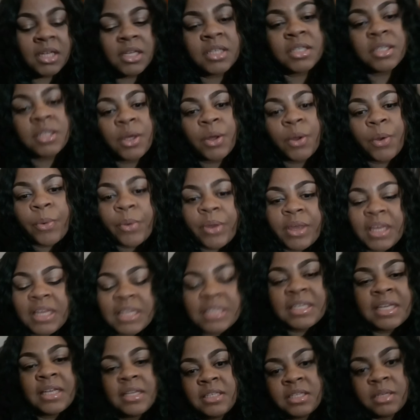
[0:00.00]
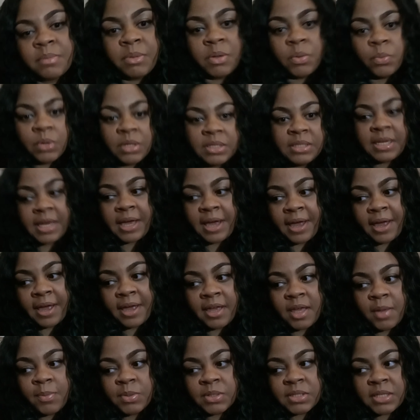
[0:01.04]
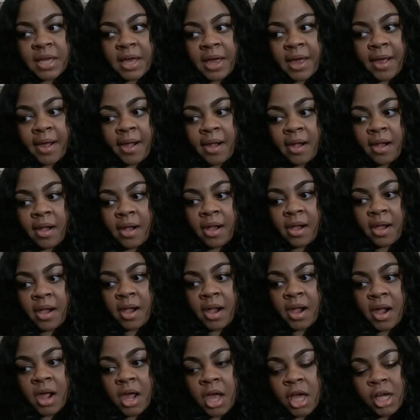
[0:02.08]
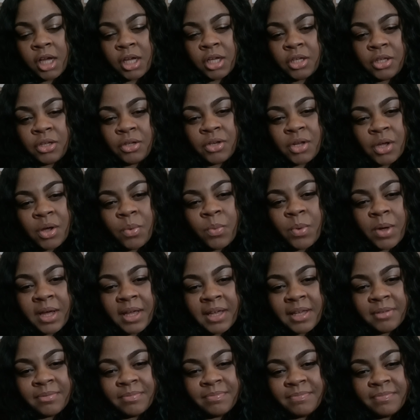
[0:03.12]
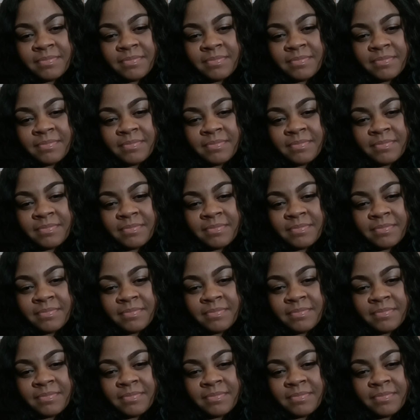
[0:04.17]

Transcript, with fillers: So he said to me one day, he was like, you know what?